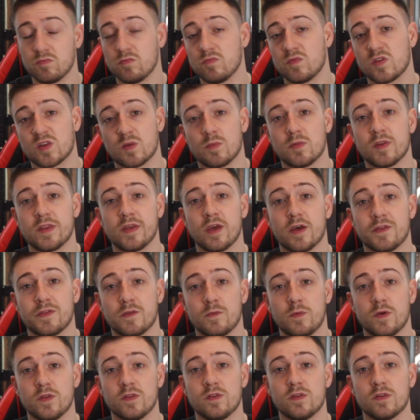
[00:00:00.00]
some of the
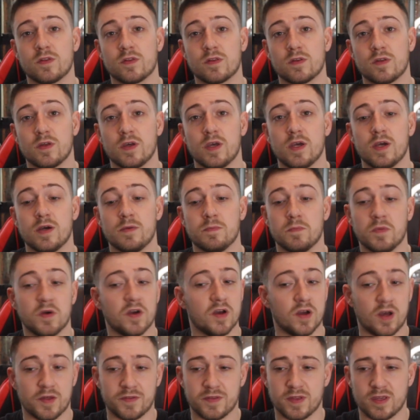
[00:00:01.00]
other ones.
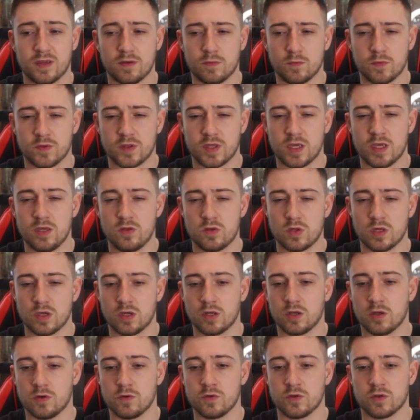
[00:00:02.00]
But I think with each
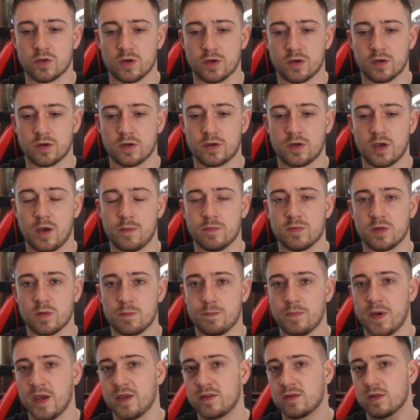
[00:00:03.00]
enclosure comes a
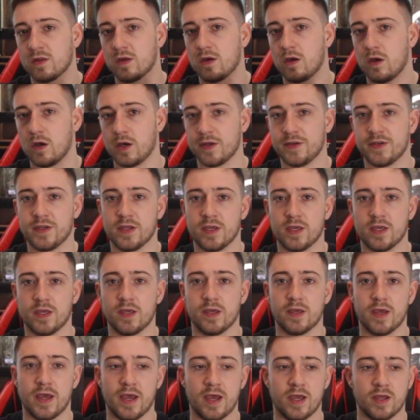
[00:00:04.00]
better
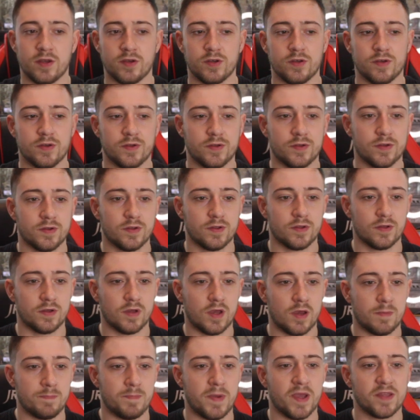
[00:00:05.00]
idea and
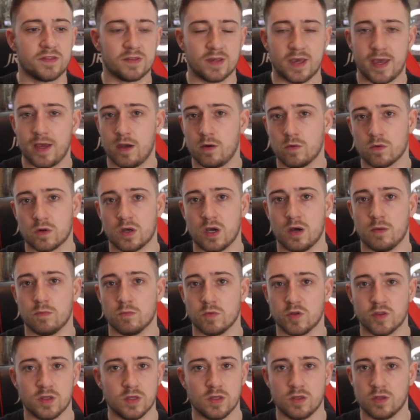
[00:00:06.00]
a better
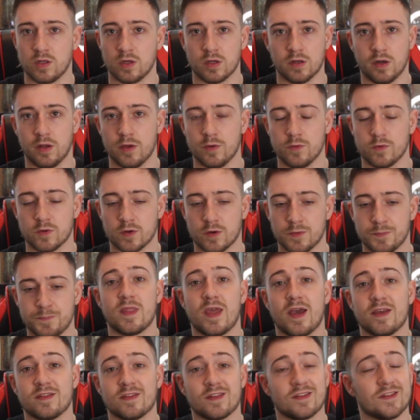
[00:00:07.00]
outcome with each enclosure.
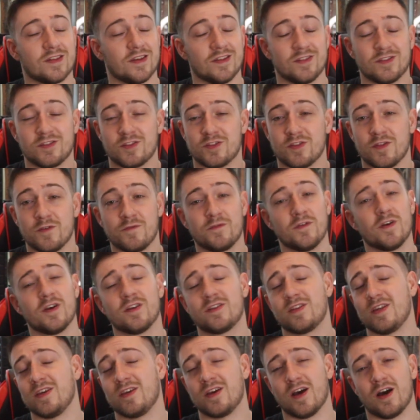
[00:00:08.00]
As I said, the
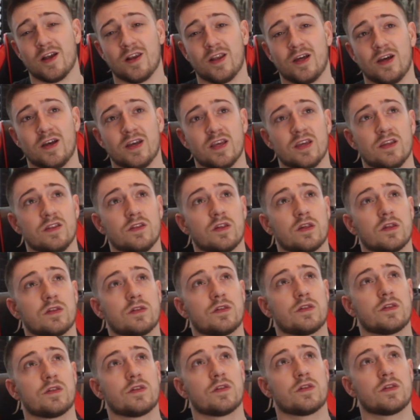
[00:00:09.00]
versicolor is
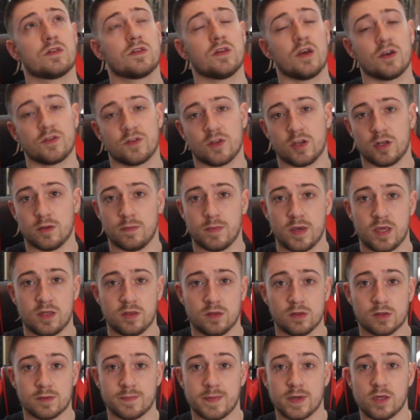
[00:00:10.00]
such an
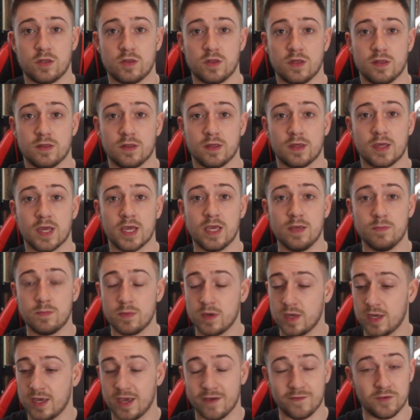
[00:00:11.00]
amazing species to keep.
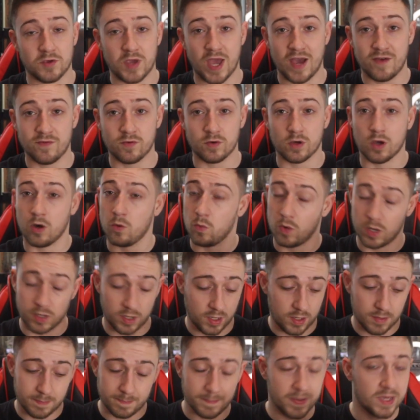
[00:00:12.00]
If you haven't got
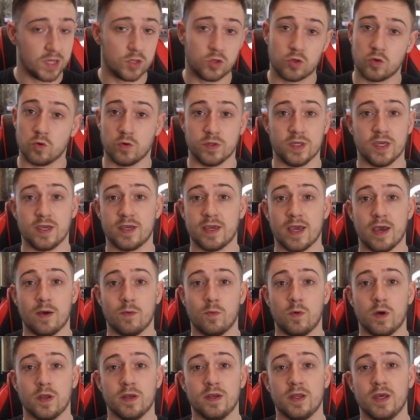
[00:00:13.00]
one, make sure you get
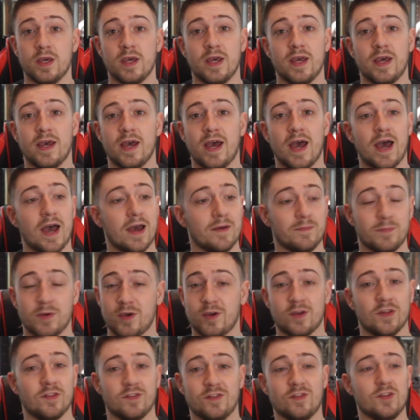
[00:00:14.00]
one uh,
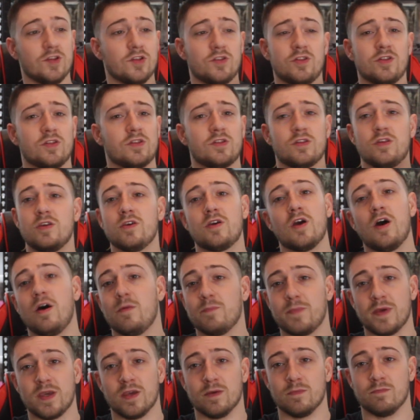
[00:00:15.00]
because you just you
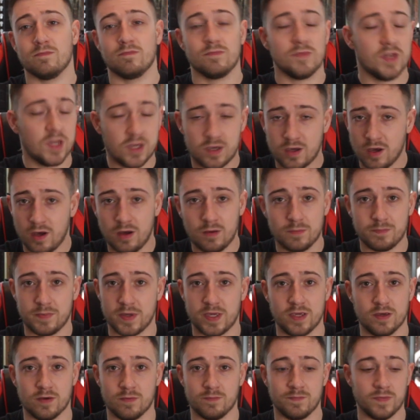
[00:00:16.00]
can't beat them. You can't
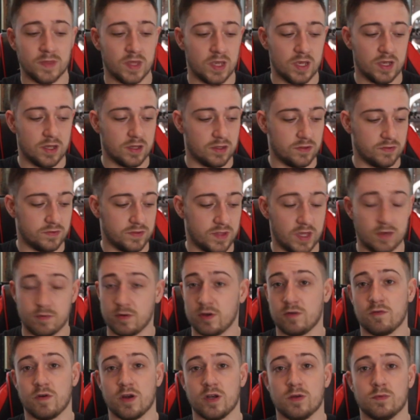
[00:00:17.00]
beat them. They're
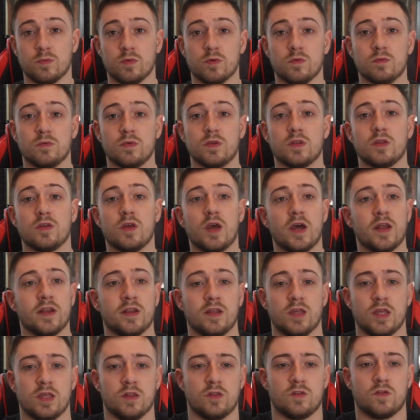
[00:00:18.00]
incredible.
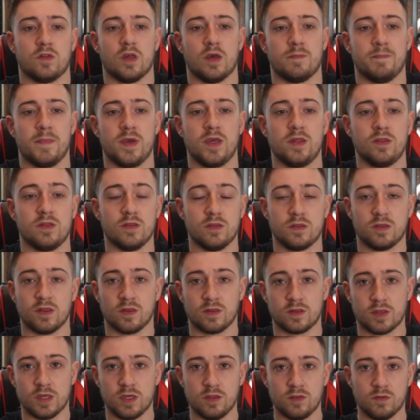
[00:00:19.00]
And it's amazing to
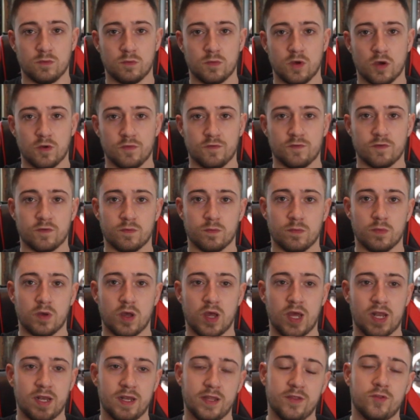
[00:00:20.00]
see them go from
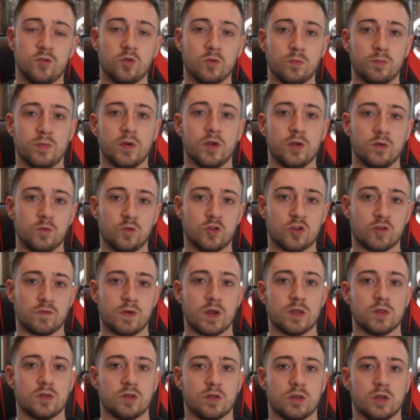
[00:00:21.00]
a little blue
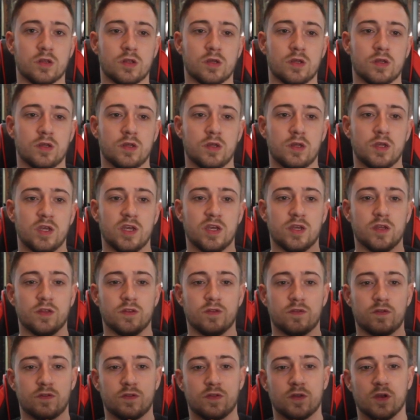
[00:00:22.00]
tarantula
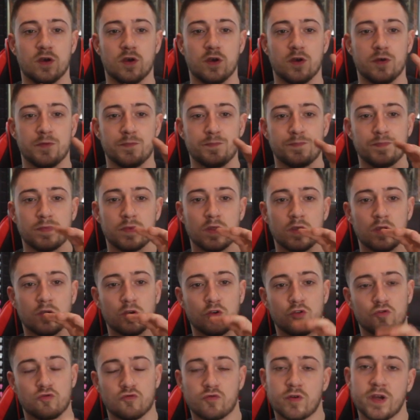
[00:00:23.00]
to
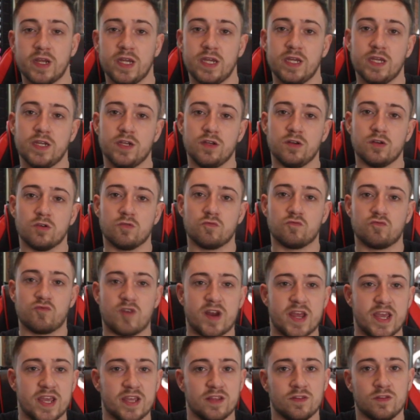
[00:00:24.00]
green,
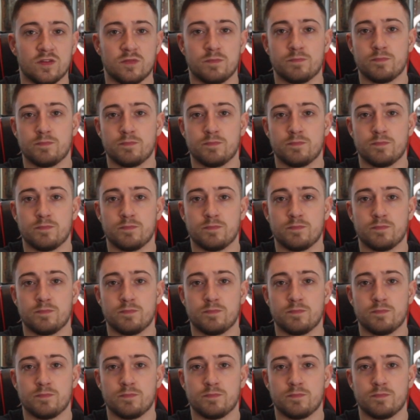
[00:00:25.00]
red,